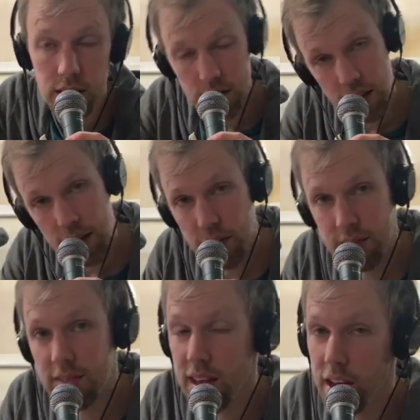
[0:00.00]
Leave the
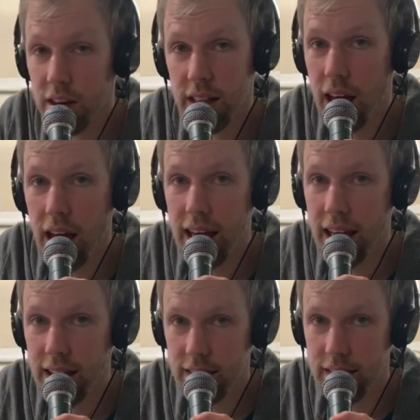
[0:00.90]
snare and the
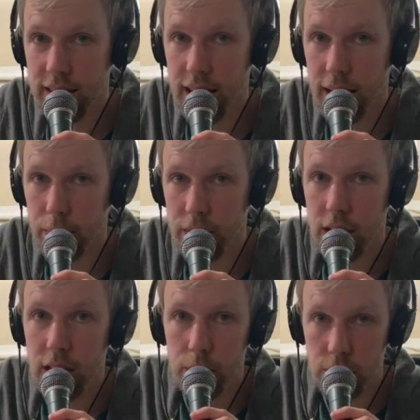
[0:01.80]
hi-hat the same,
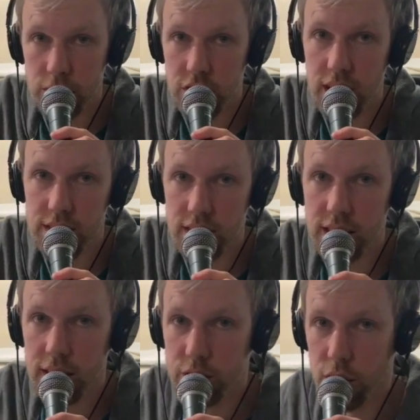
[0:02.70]
but change the
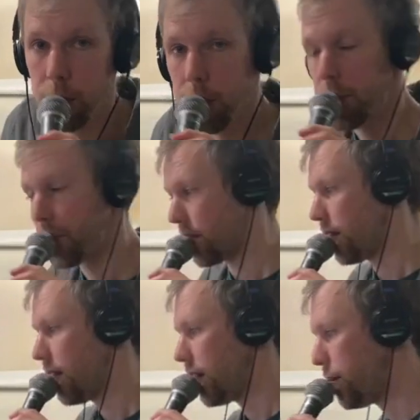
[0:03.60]
kick drum.
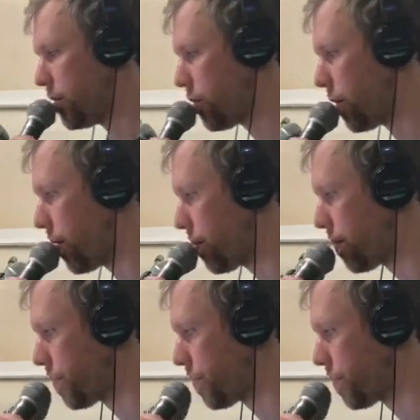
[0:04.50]
Let me show you.